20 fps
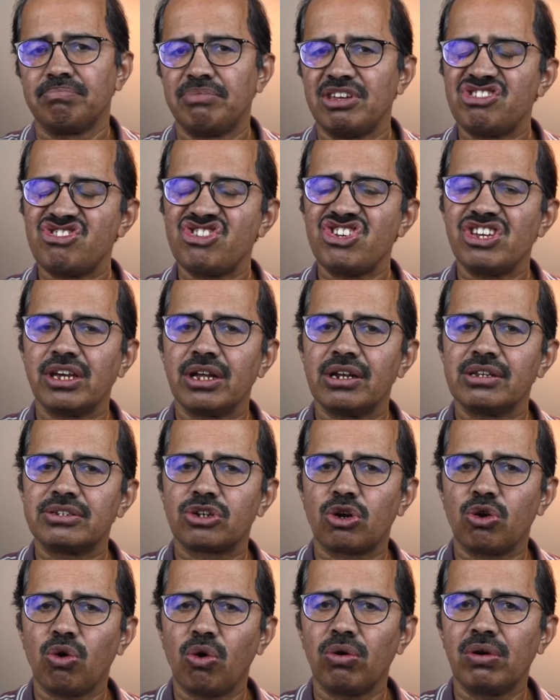
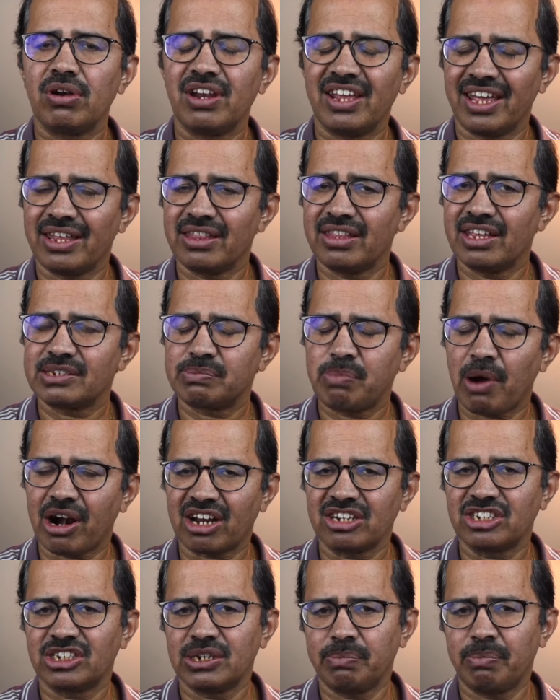PGEL's role in this
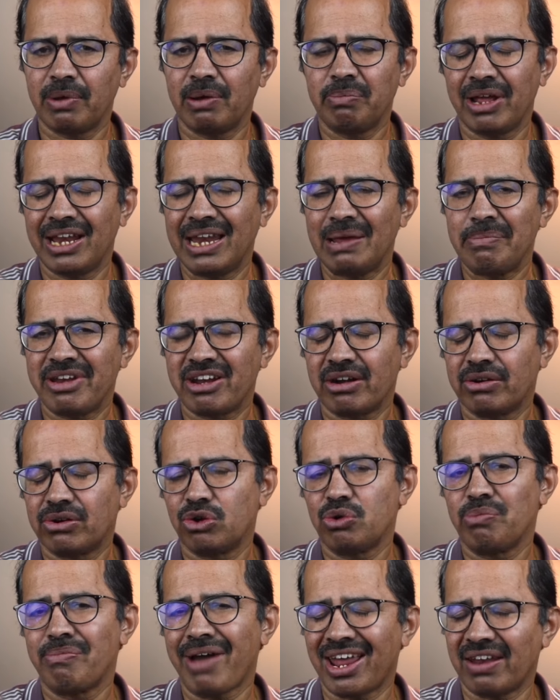partnership will be limited
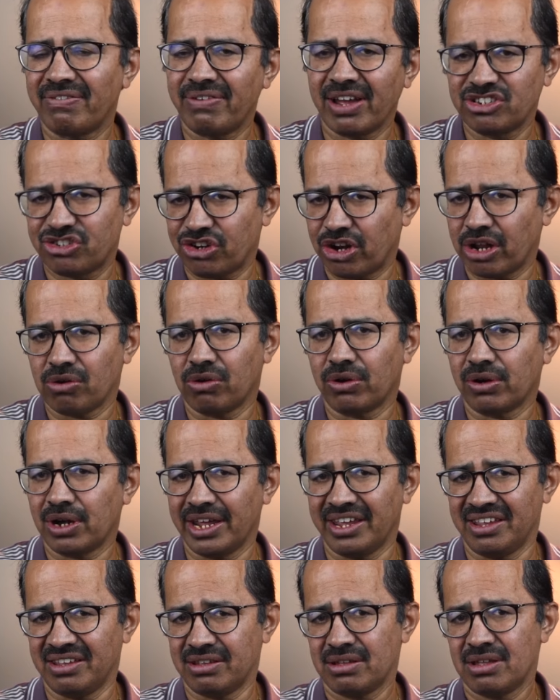to manufacturing
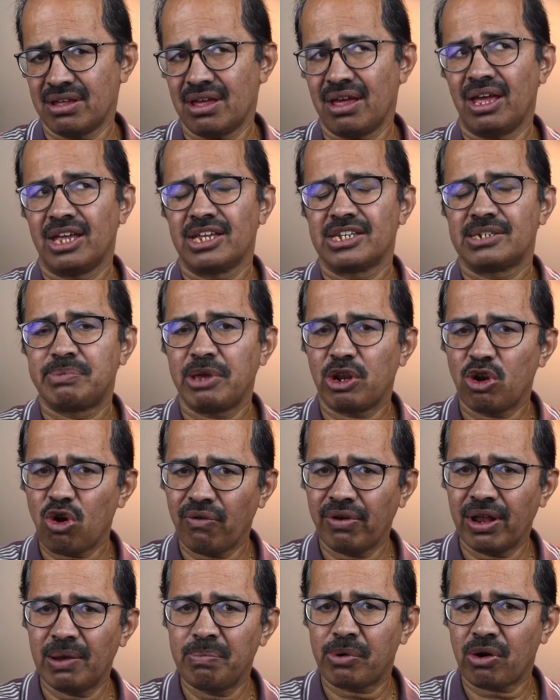only.
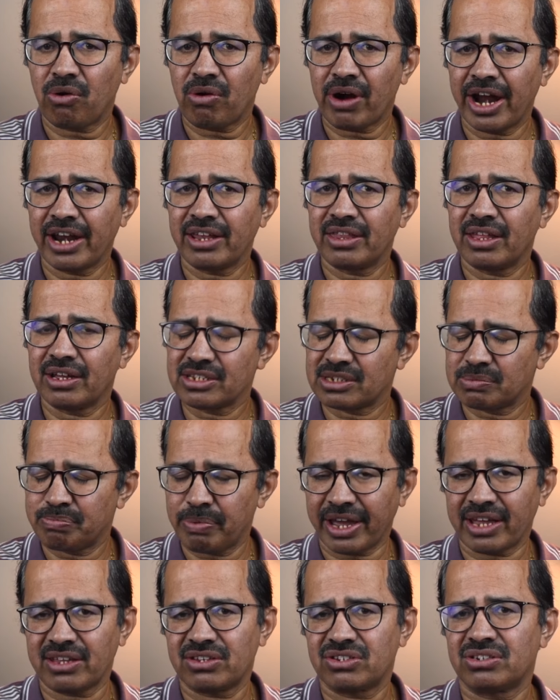Spiro will provide the
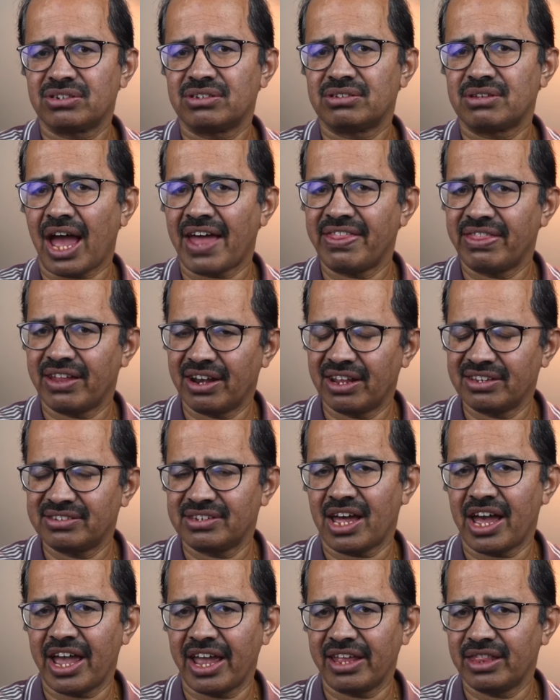specs and the
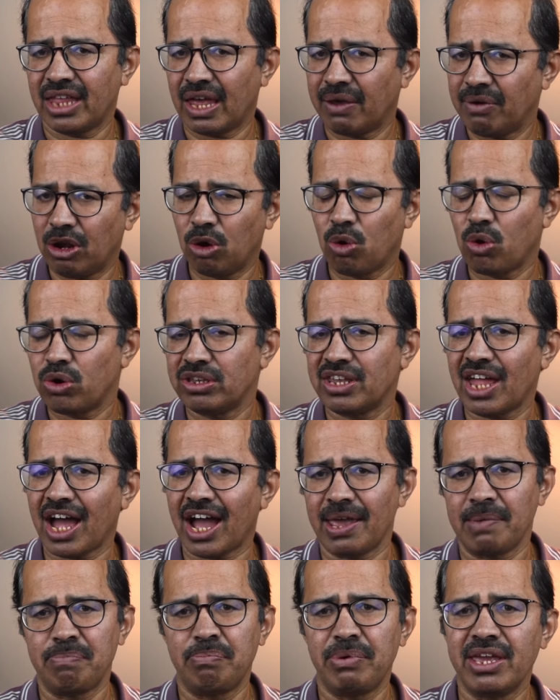design. They will own the
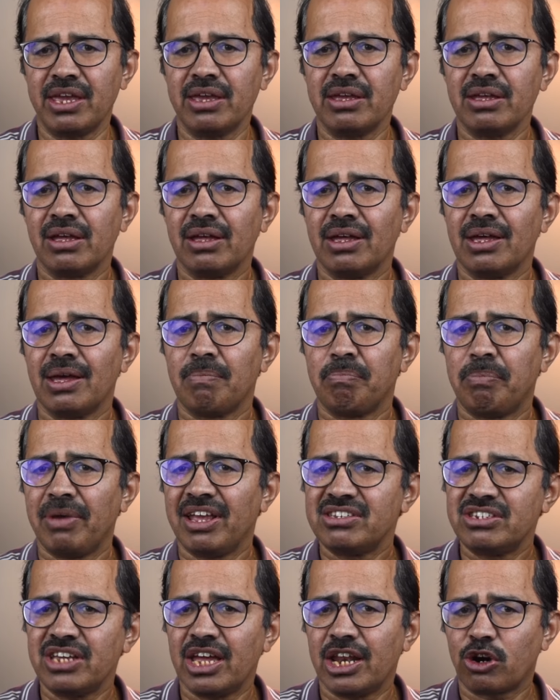IP.
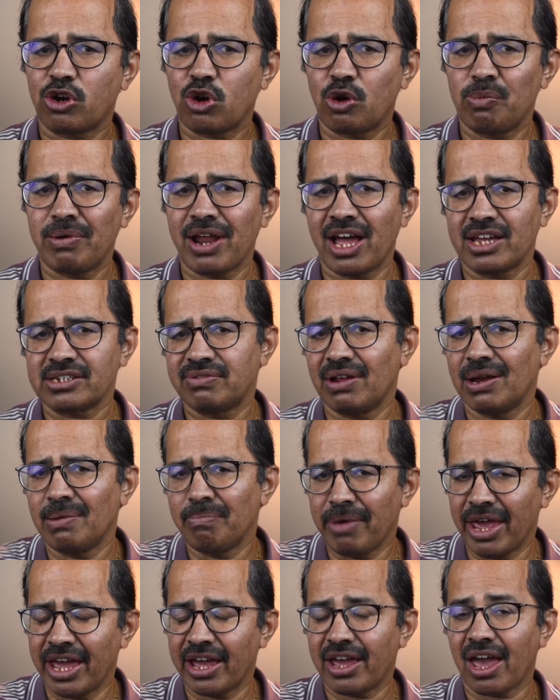PG Electroplast will
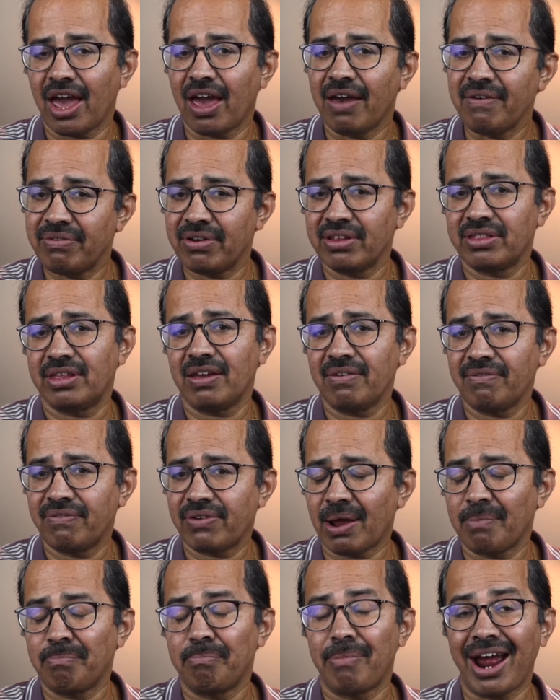make everything
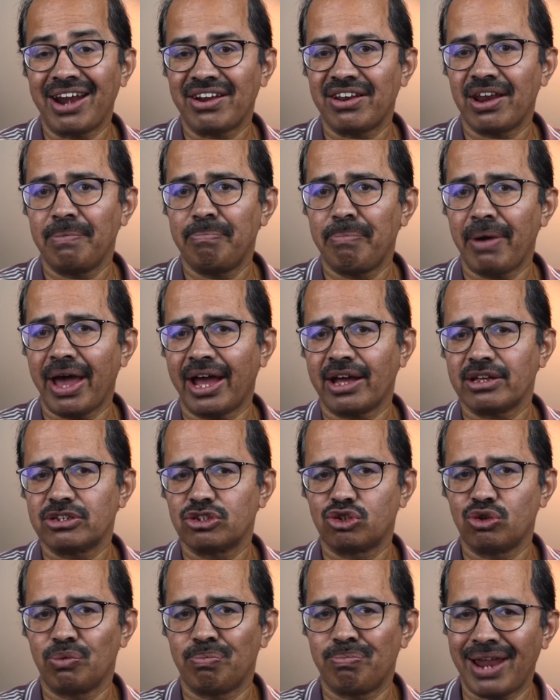from battery
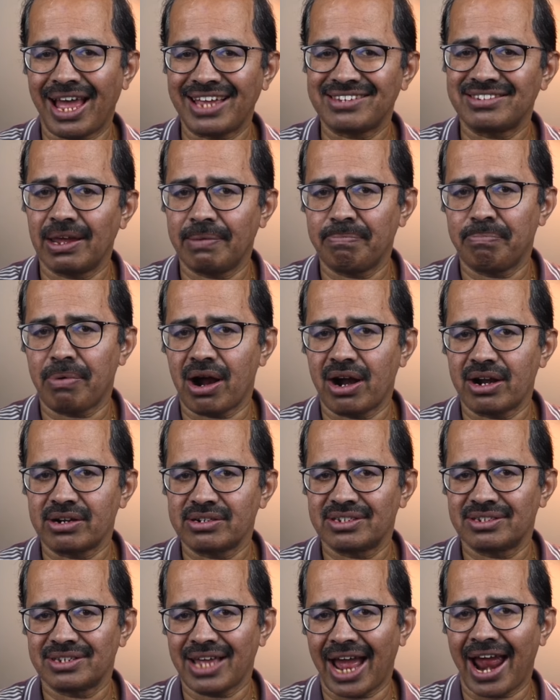packs to plastic
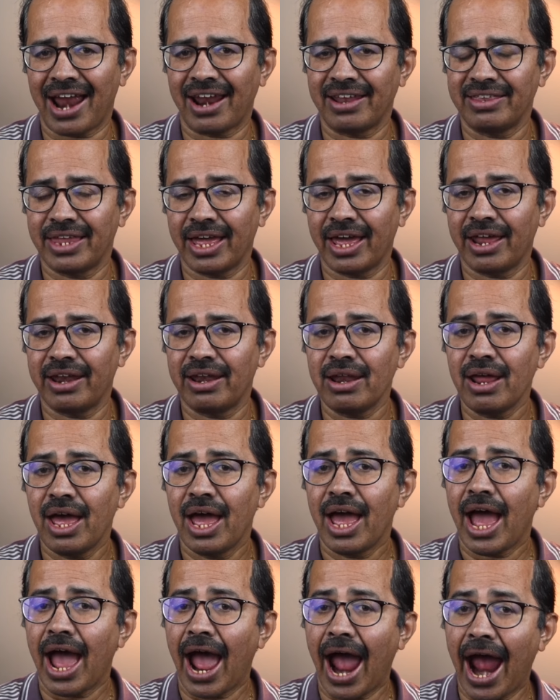parts and then
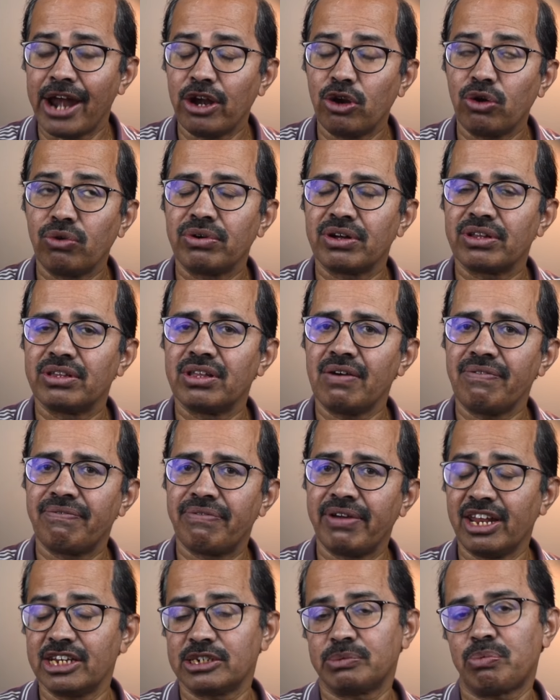hand over the
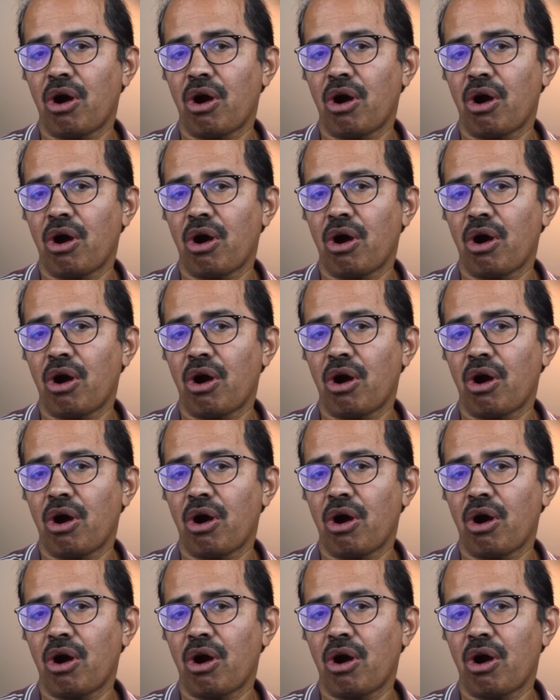finished